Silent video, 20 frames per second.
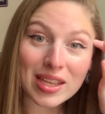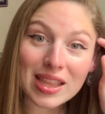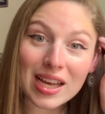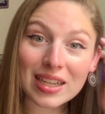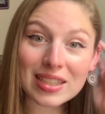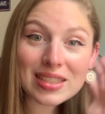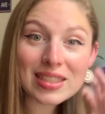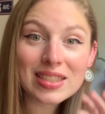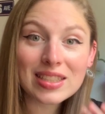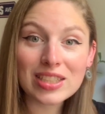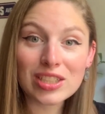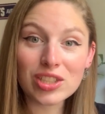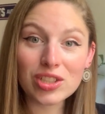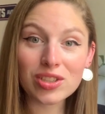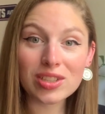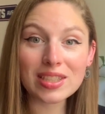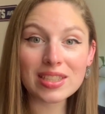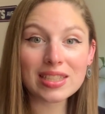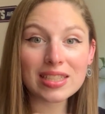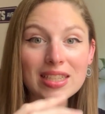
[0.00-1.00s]
that
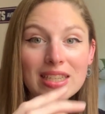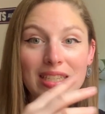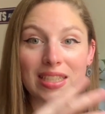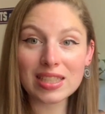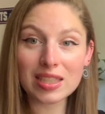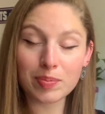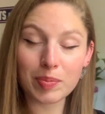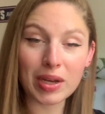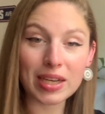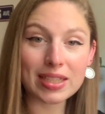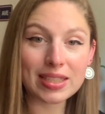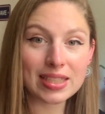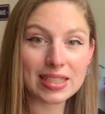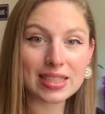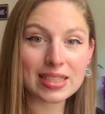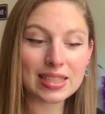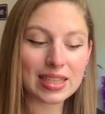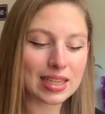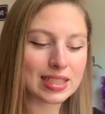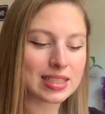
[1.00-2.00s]
citrusy, spicy
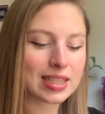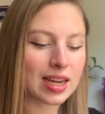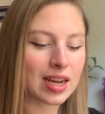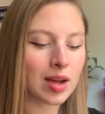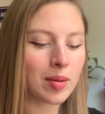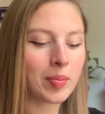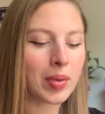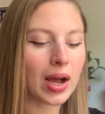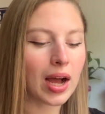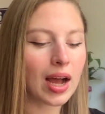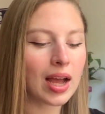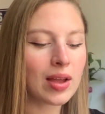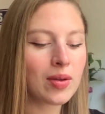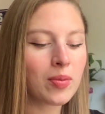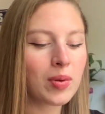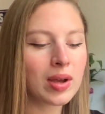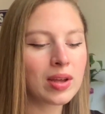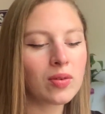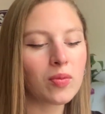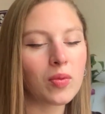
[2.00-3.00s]
scent up, I
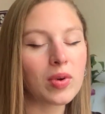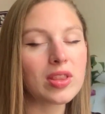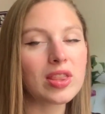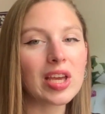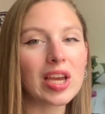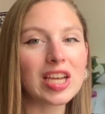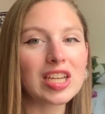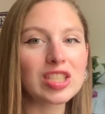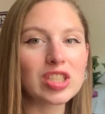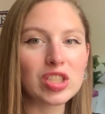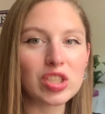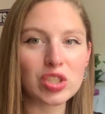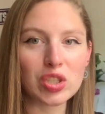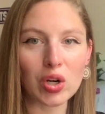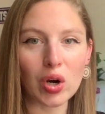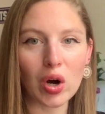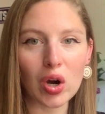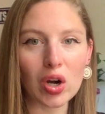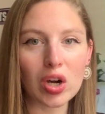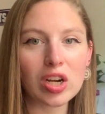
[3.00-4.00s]
went with a
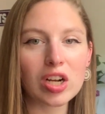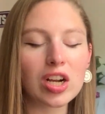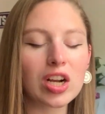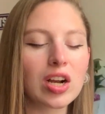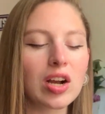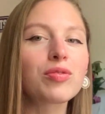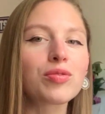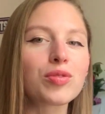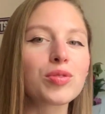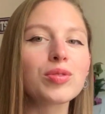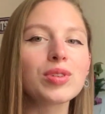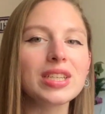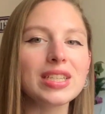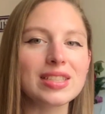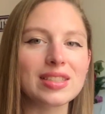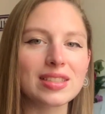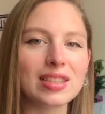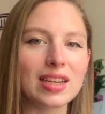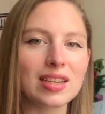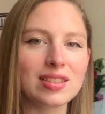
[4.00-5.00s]
dark, fruity
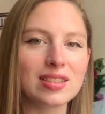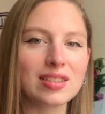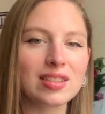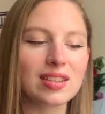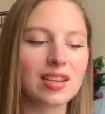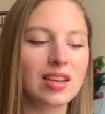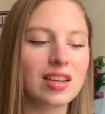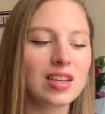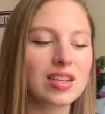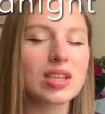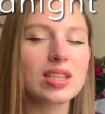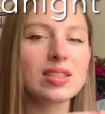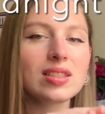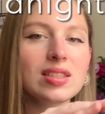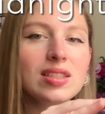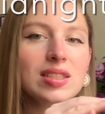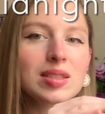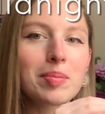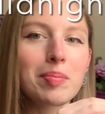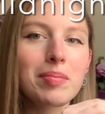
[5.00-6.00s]
scent. This
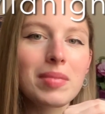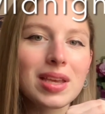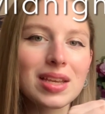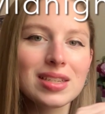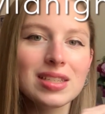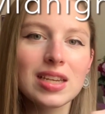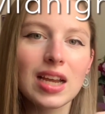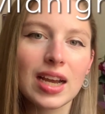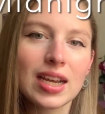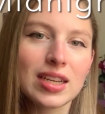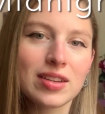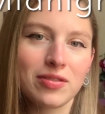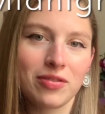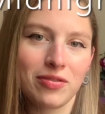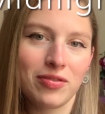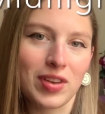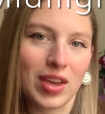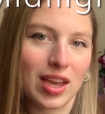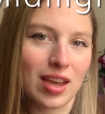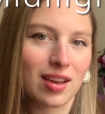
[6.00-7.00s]
is Midnight
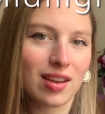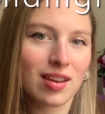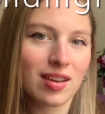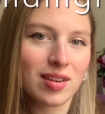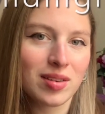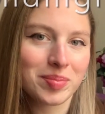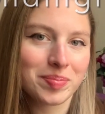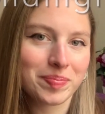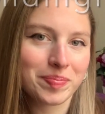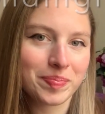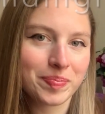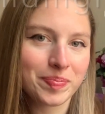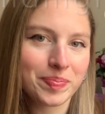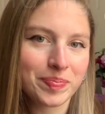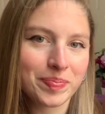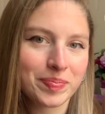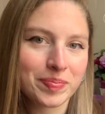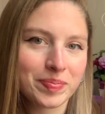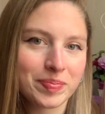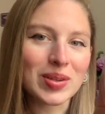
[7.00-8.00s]
Fig.
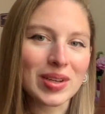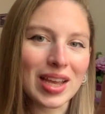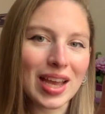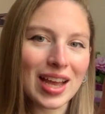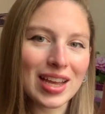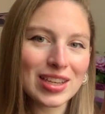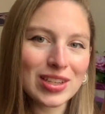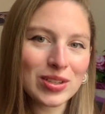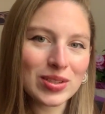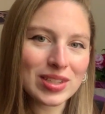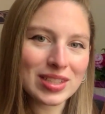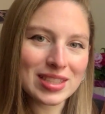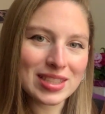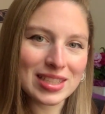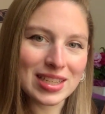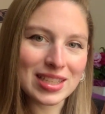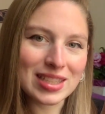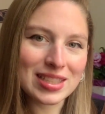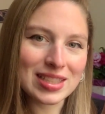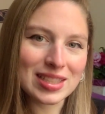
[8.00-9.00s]
Again, you can
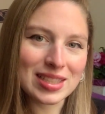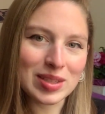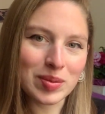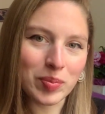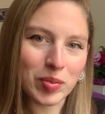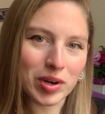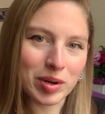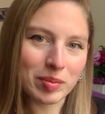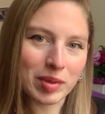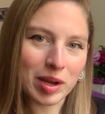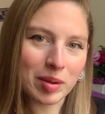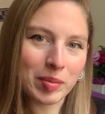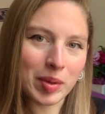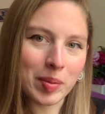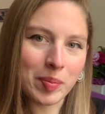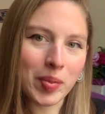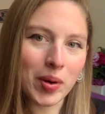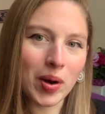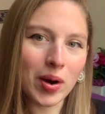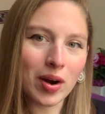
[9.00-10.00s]
see this is a Bring Back My
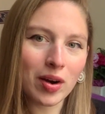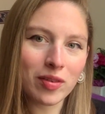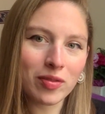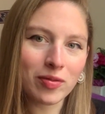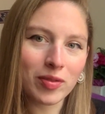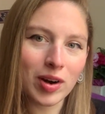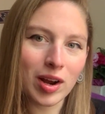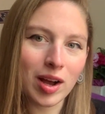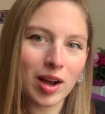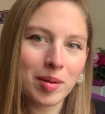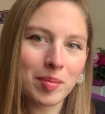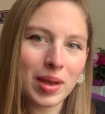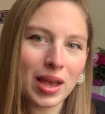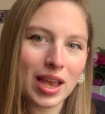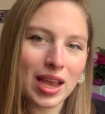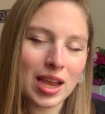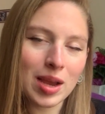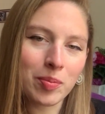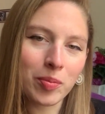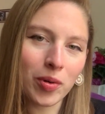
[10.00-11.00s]
Bar from
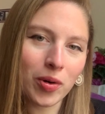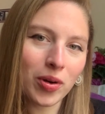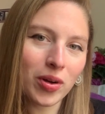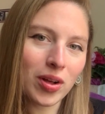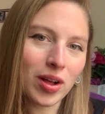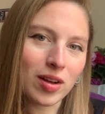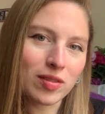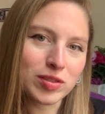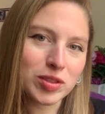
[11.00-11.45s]
April of